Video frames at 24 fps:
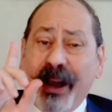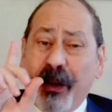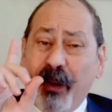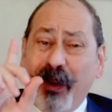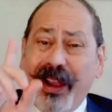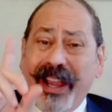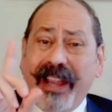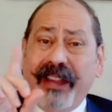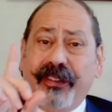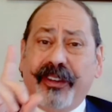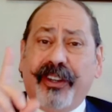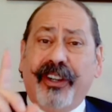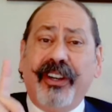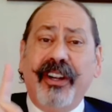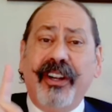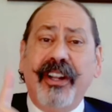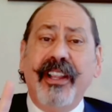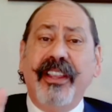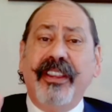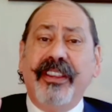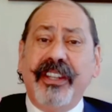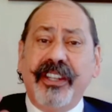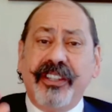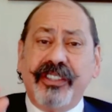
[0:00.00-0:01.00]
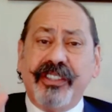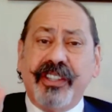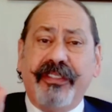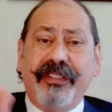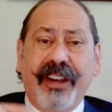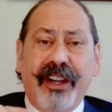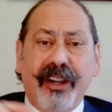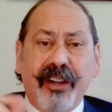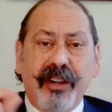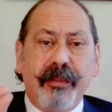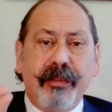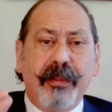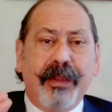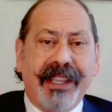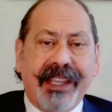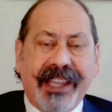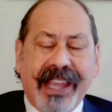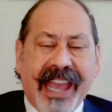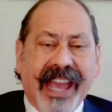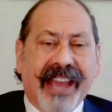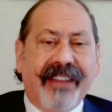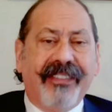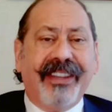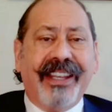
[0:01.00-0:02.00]
However, there's a very
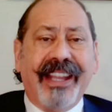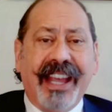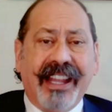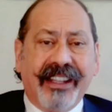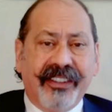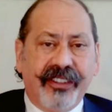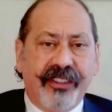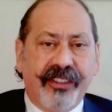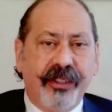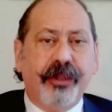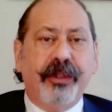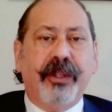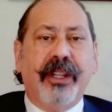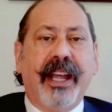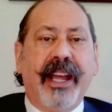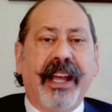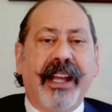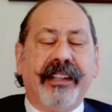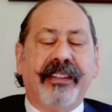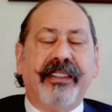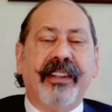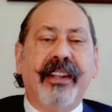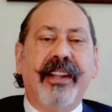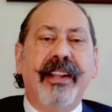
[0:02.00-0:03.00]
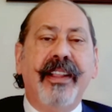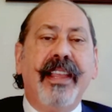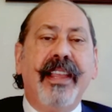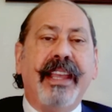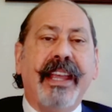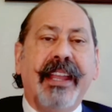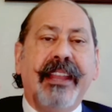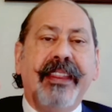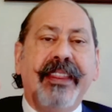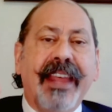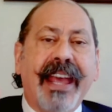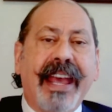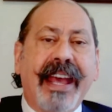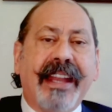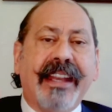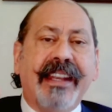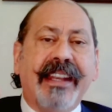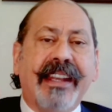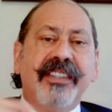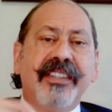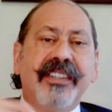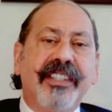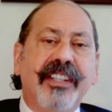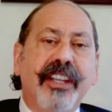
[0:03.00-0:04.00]
big caveat to that, and
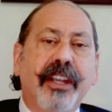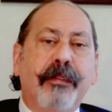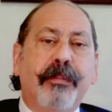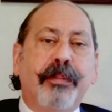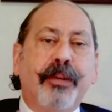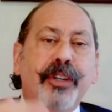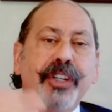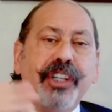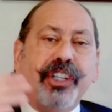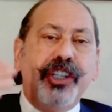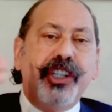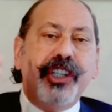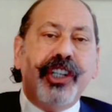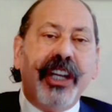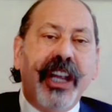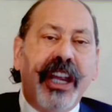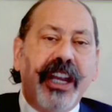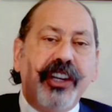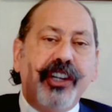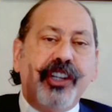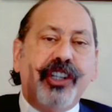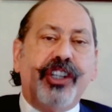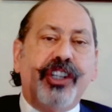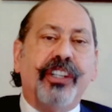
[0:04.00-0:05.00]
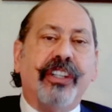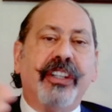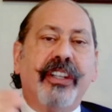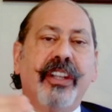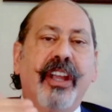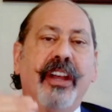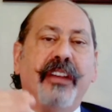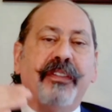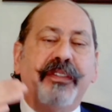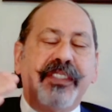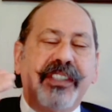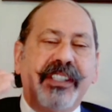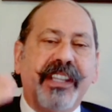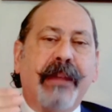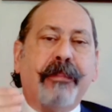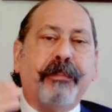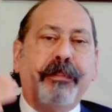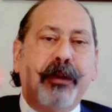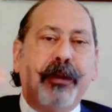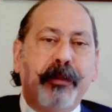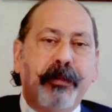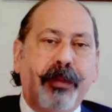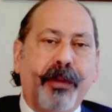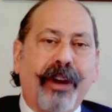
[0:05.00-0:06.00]
that is the appreciation of
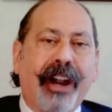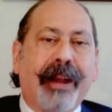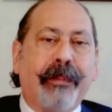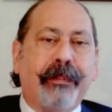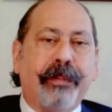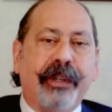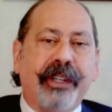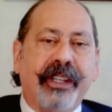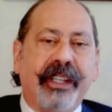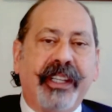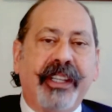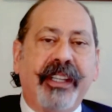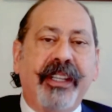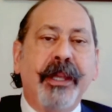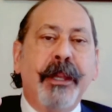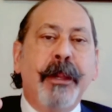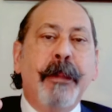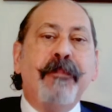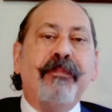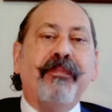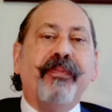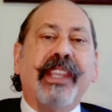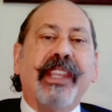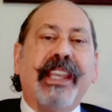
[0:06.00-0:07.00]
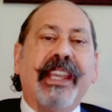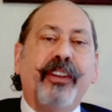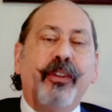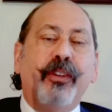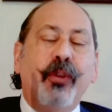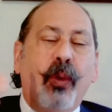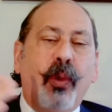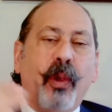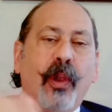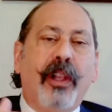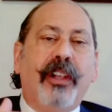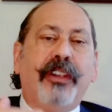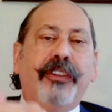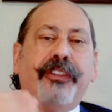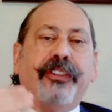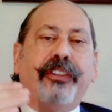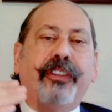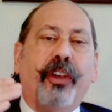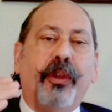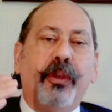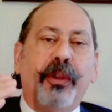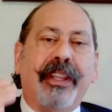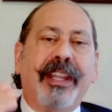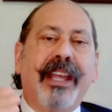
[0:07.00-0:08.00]
separate property can
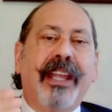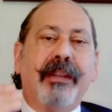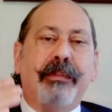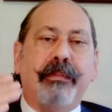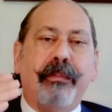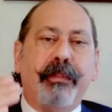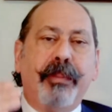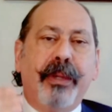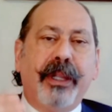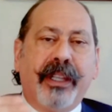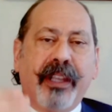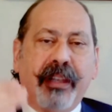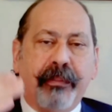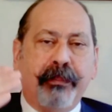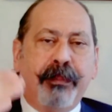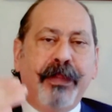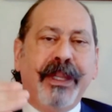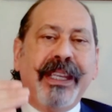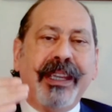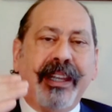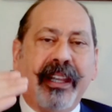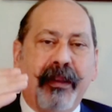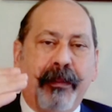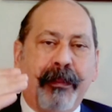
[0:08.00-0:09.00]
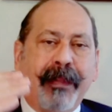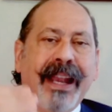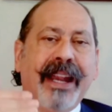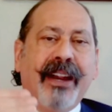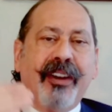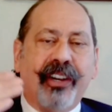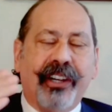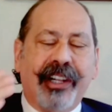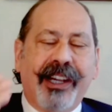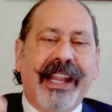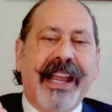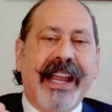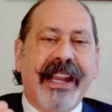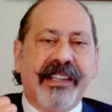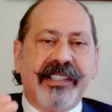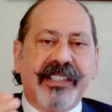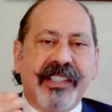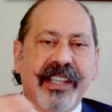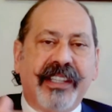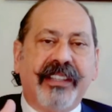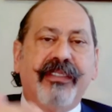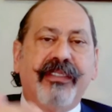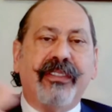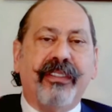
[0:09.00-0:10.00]
also then be a marital
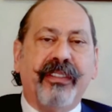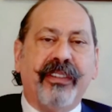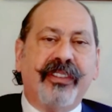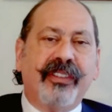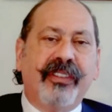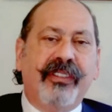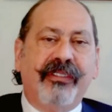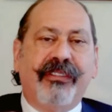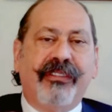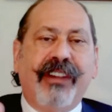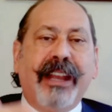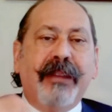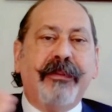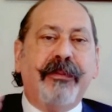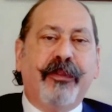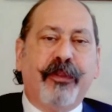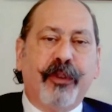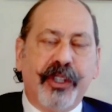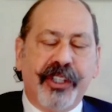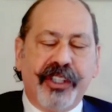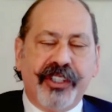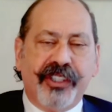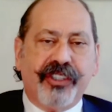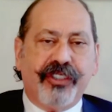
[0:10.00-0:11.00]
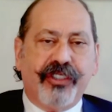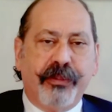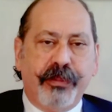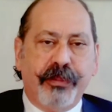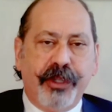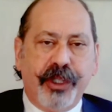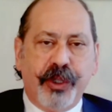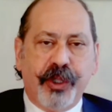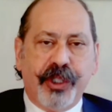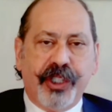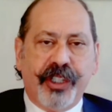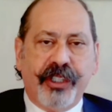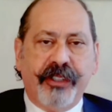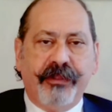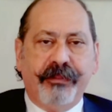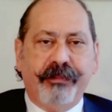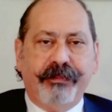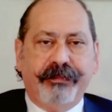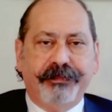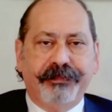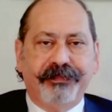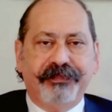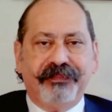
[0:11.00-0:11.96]
asset ripe for distribution.